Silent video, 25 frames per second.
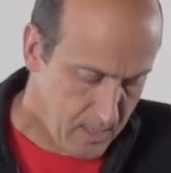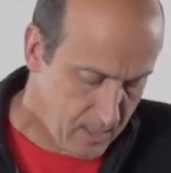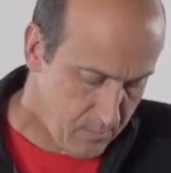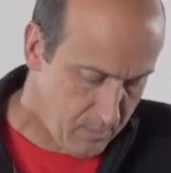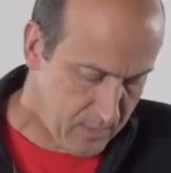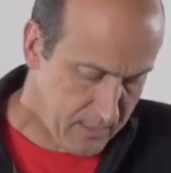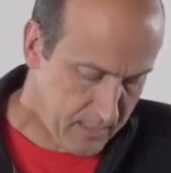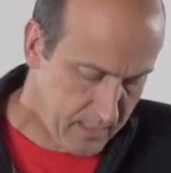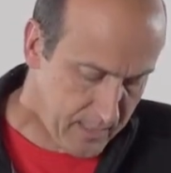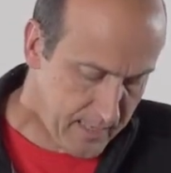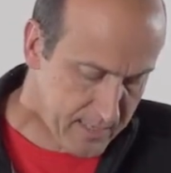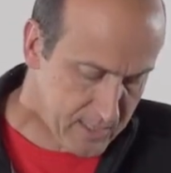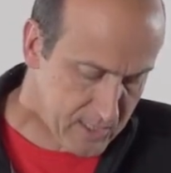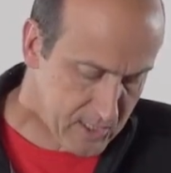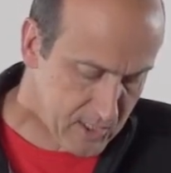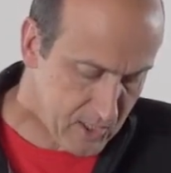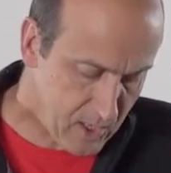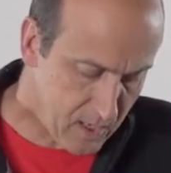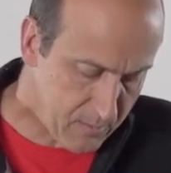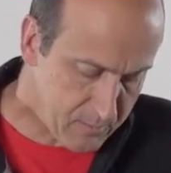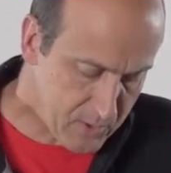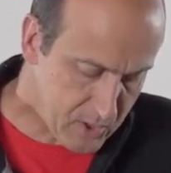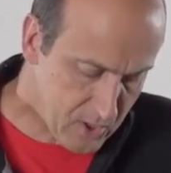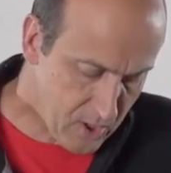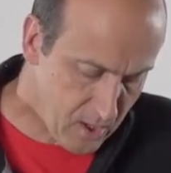But the next
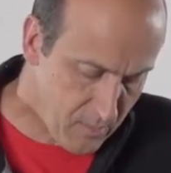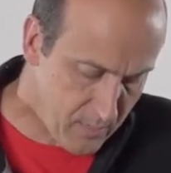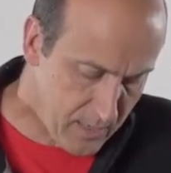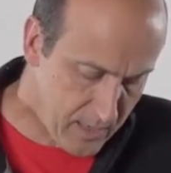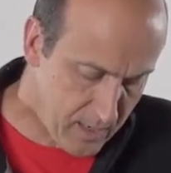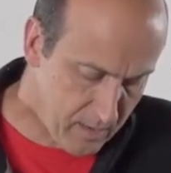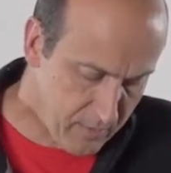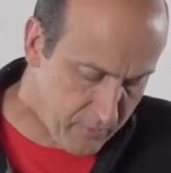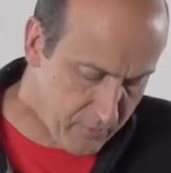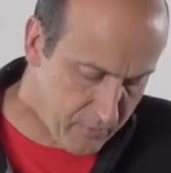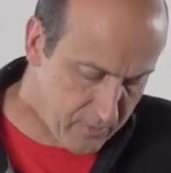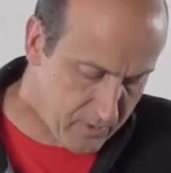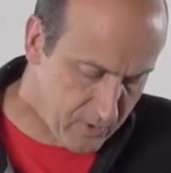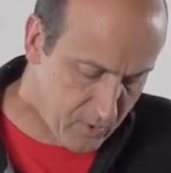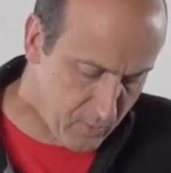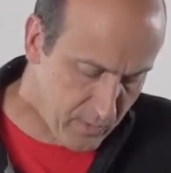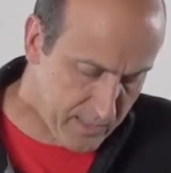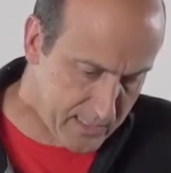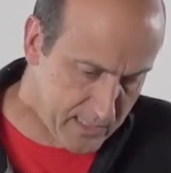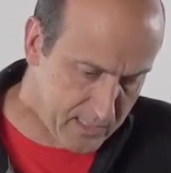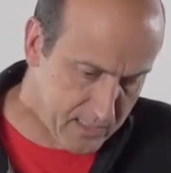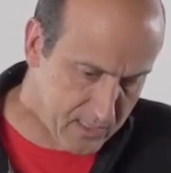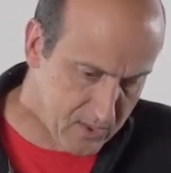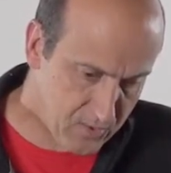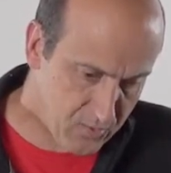psalm, Psalm
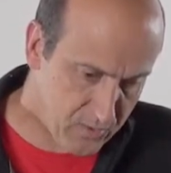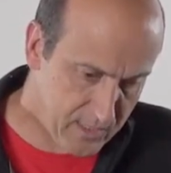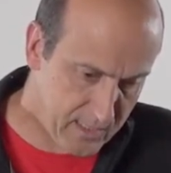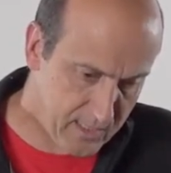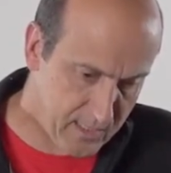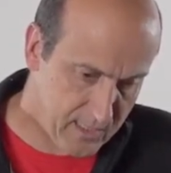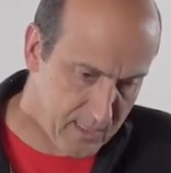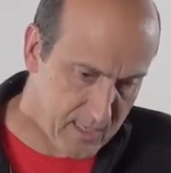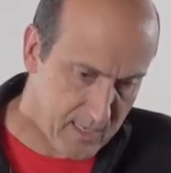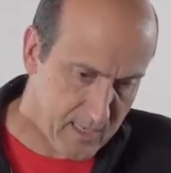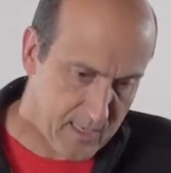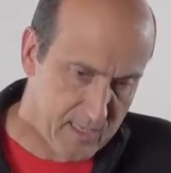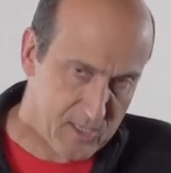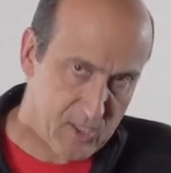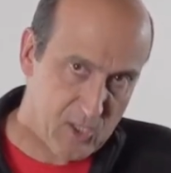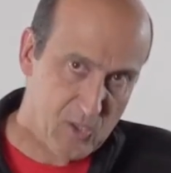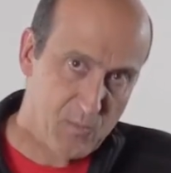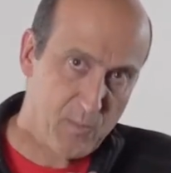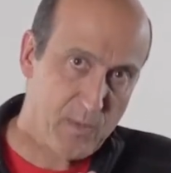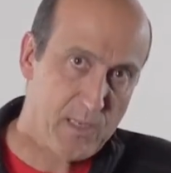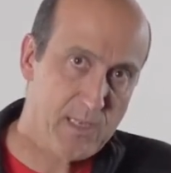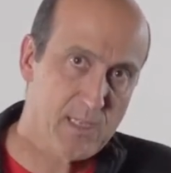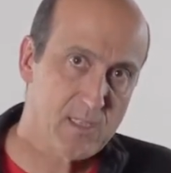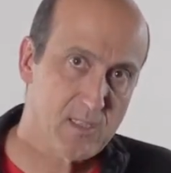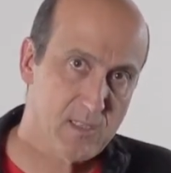123,
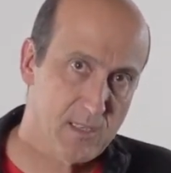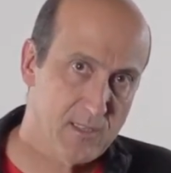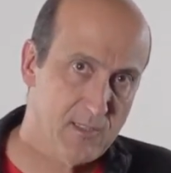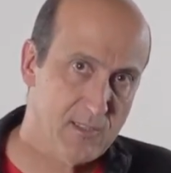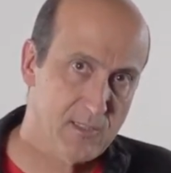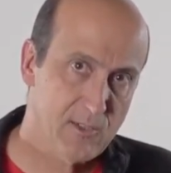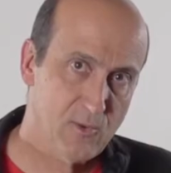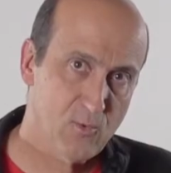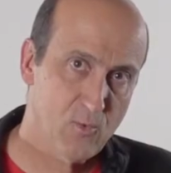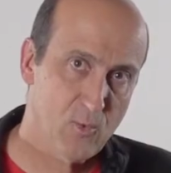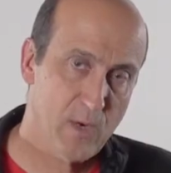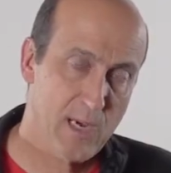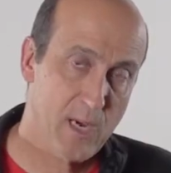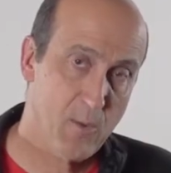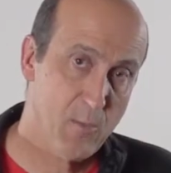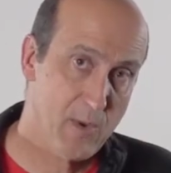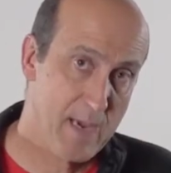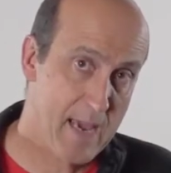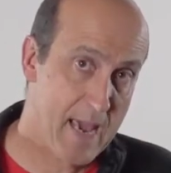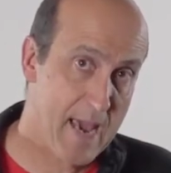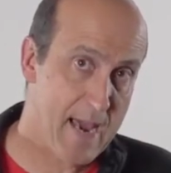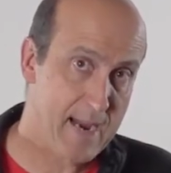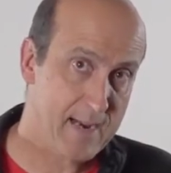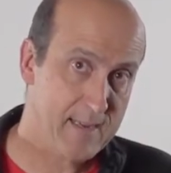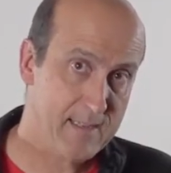speaks into where
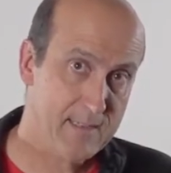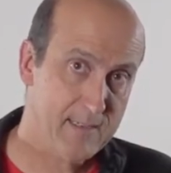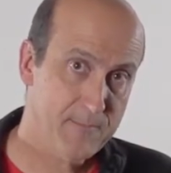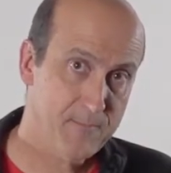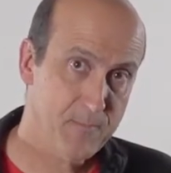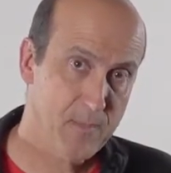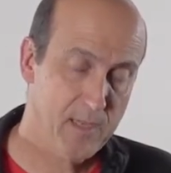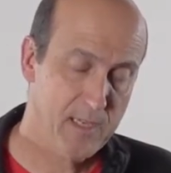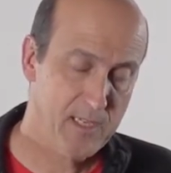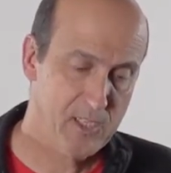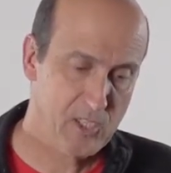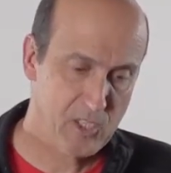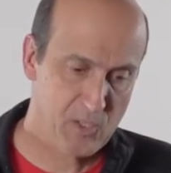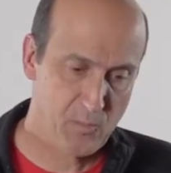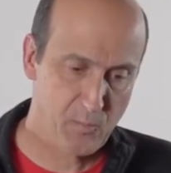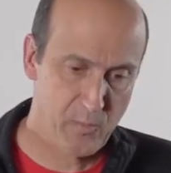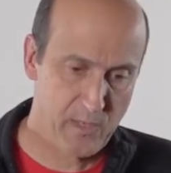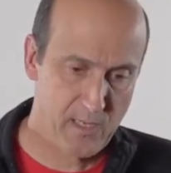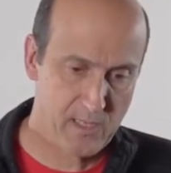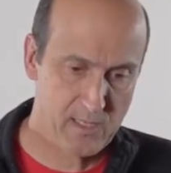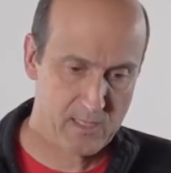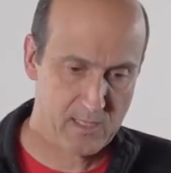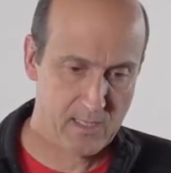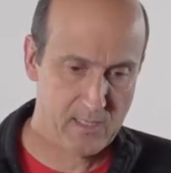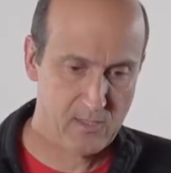we're at. It
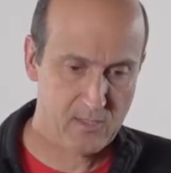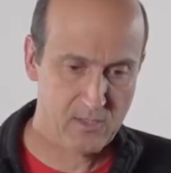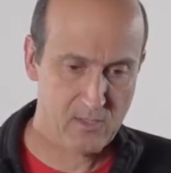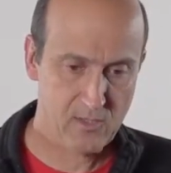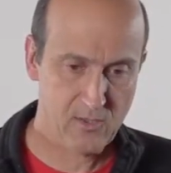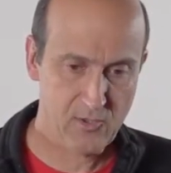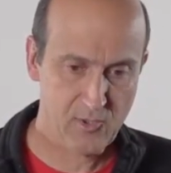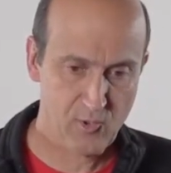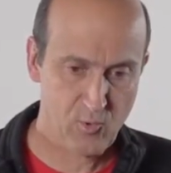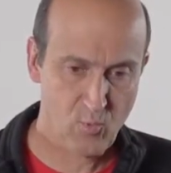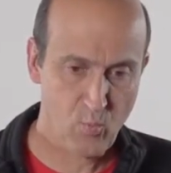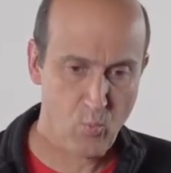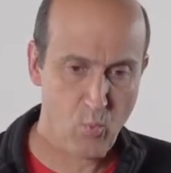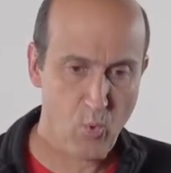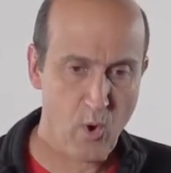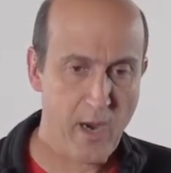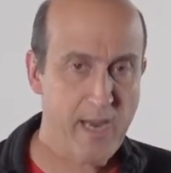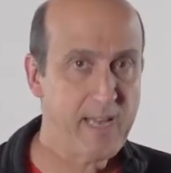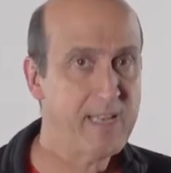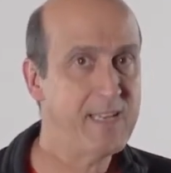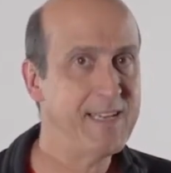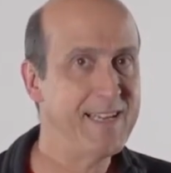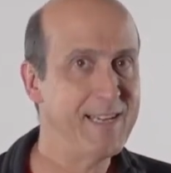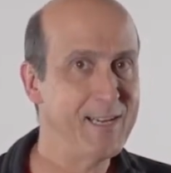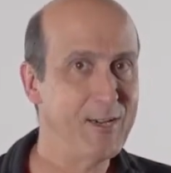speaks into this
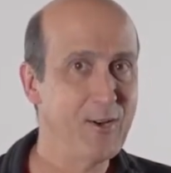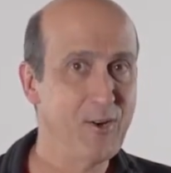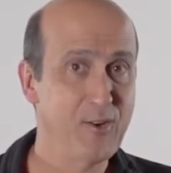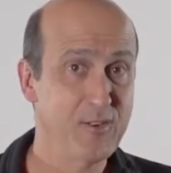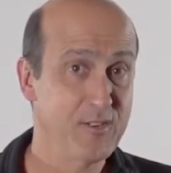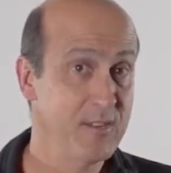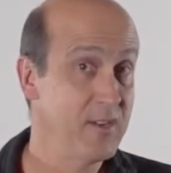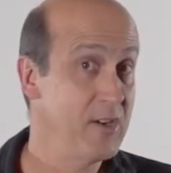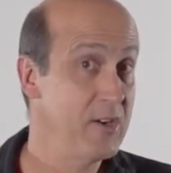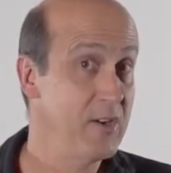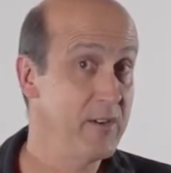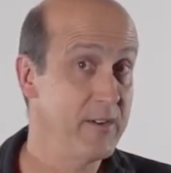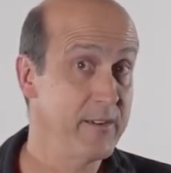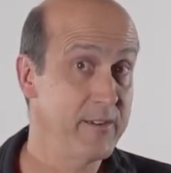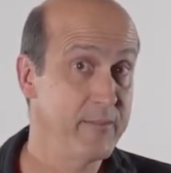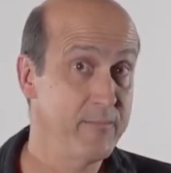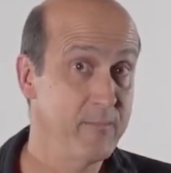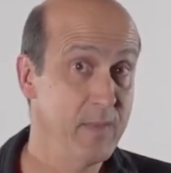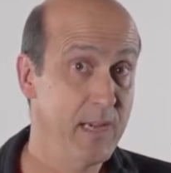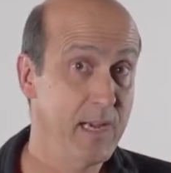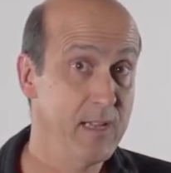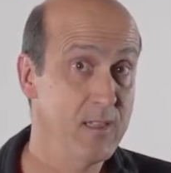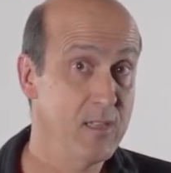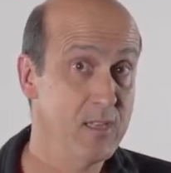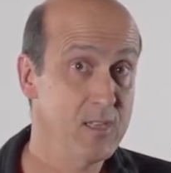waiting on God
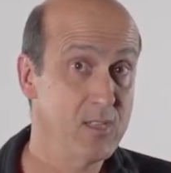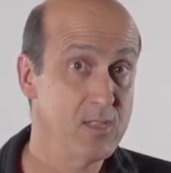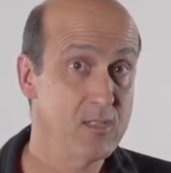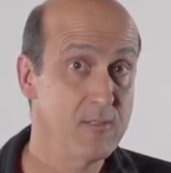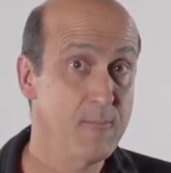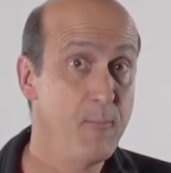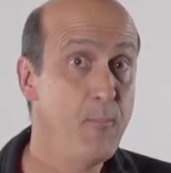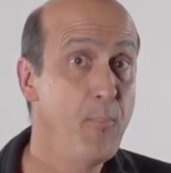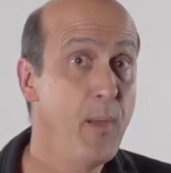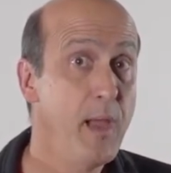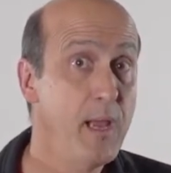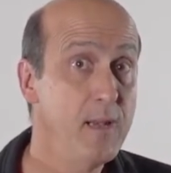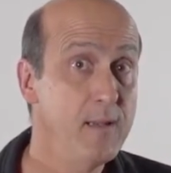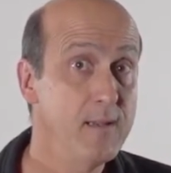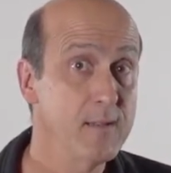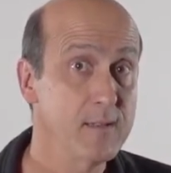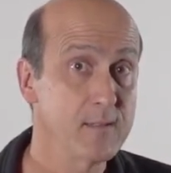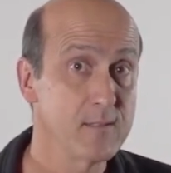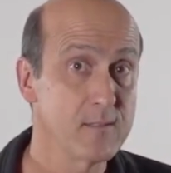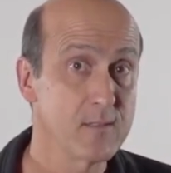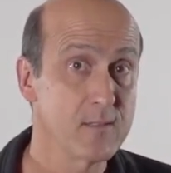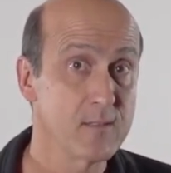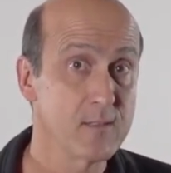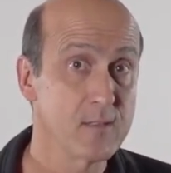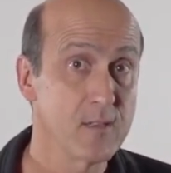and this
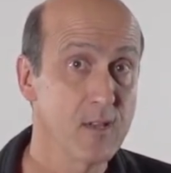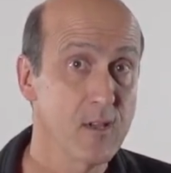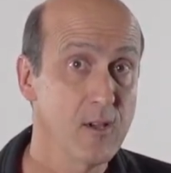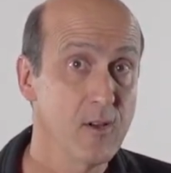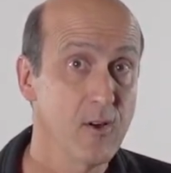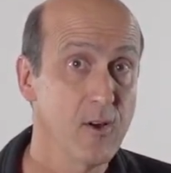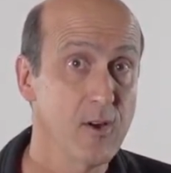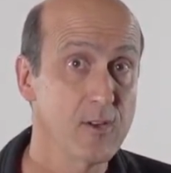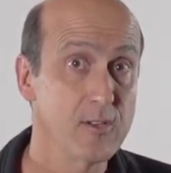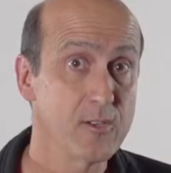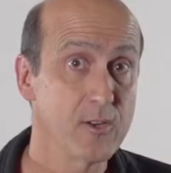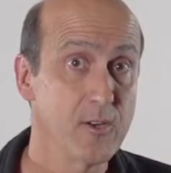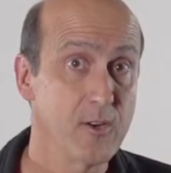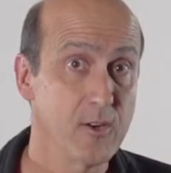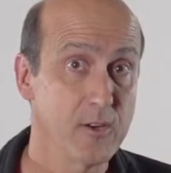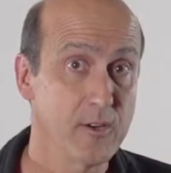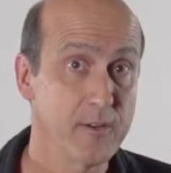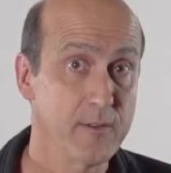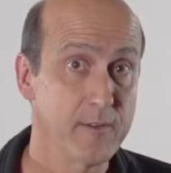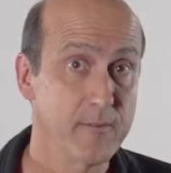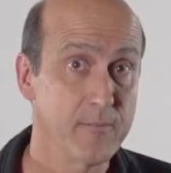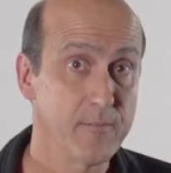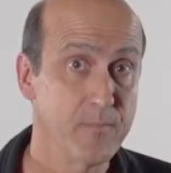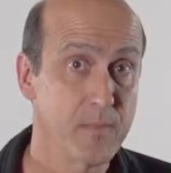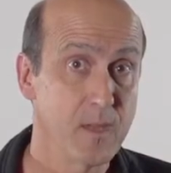dependence on
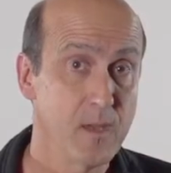God.